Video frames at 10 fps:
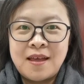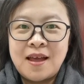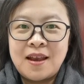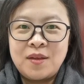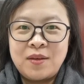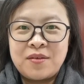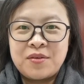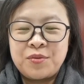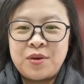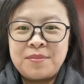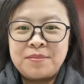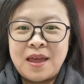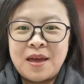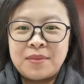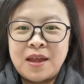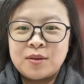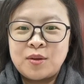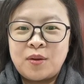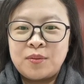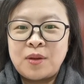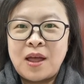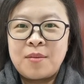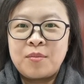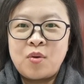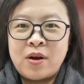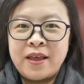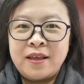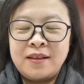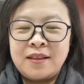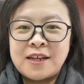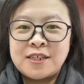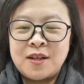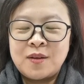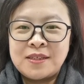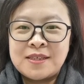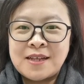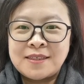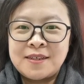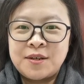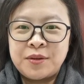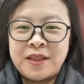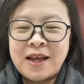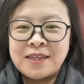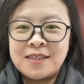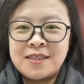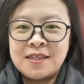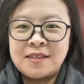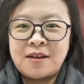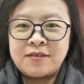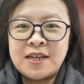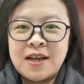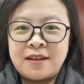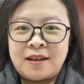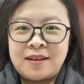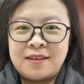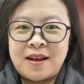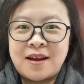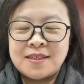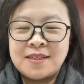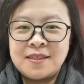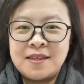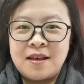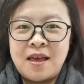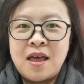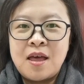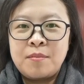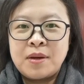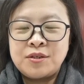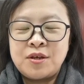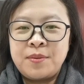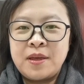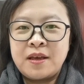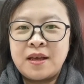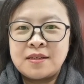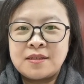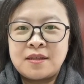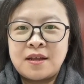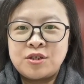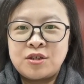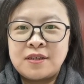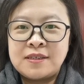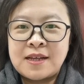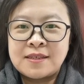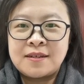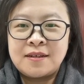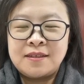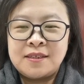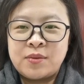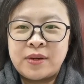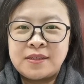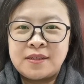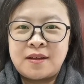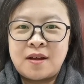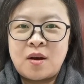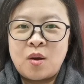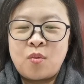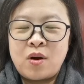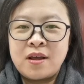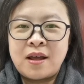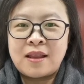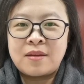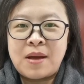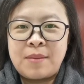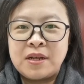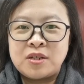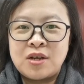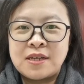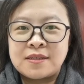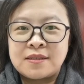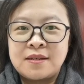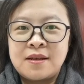Hello everyone, I'm Tang Tong. I'm working in National Disaster Reduction Center of China, NDRCC. My topic is natural disaster integrated early warning and public trust.